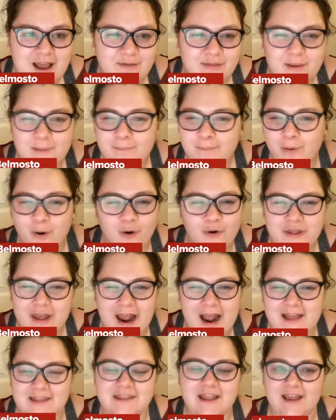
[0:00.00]
how they both
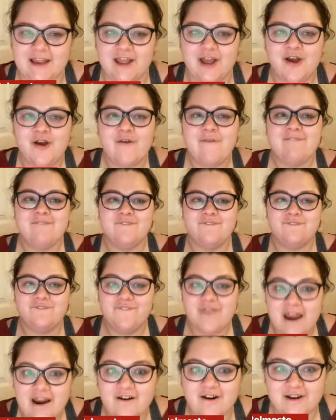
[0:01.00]
had like
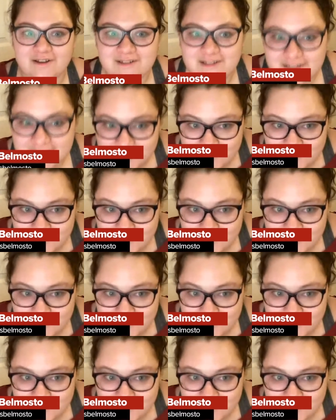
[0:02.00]
very